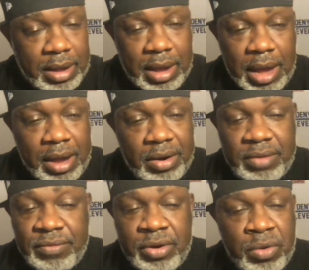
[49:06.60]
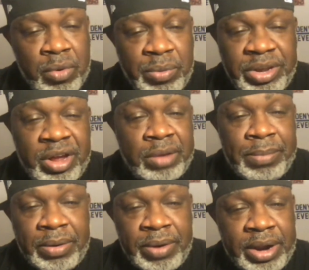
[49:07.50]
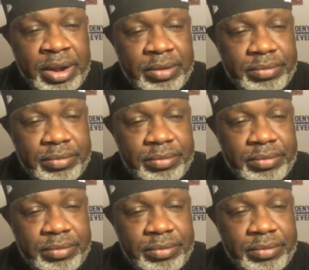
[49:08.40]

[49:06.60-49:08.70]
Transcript: I don't even know what we're talking about right now.